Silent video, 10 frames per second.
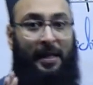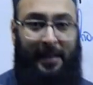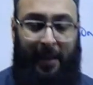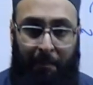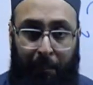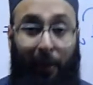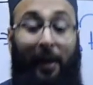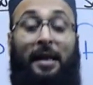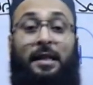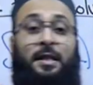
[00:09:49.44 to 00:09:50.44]
simple.
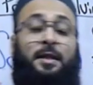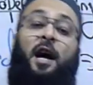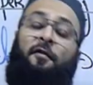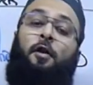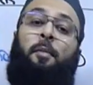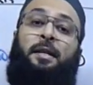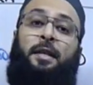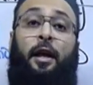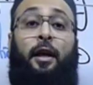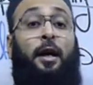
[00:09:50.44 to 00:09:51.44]
Start from
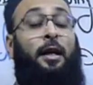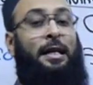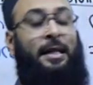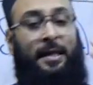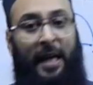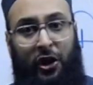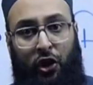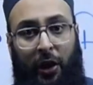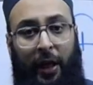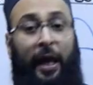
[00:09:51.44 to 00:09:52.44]
easy area,
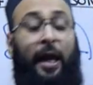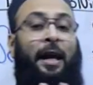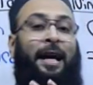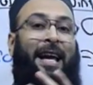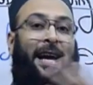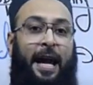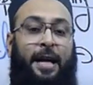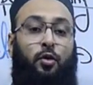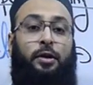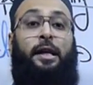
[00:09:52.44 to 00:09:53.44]
section A, 8
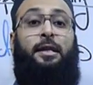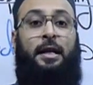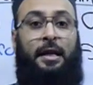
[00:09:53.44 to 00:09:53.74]
OTs.